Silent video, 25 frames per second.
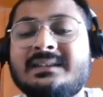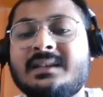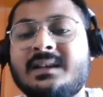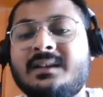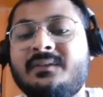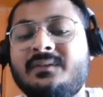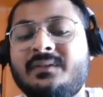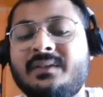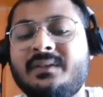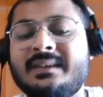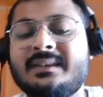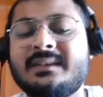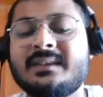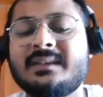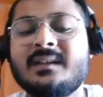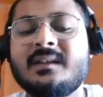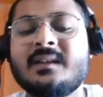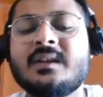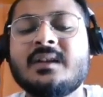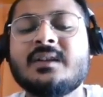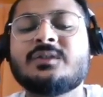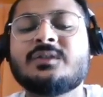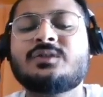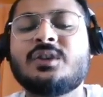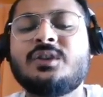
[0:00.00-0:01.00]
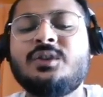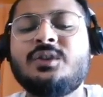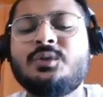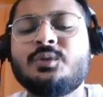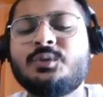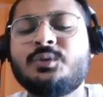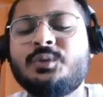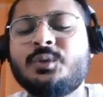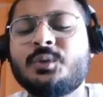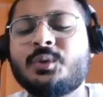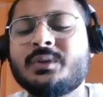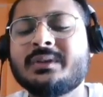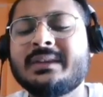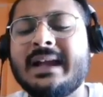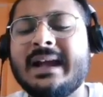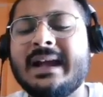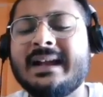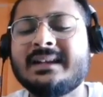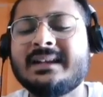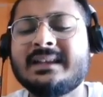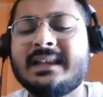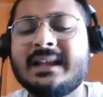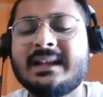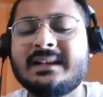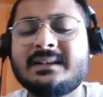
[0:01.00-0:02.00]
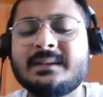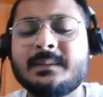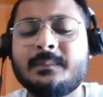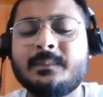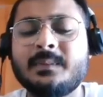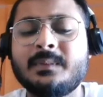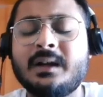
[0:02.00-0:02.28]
surface. So you know that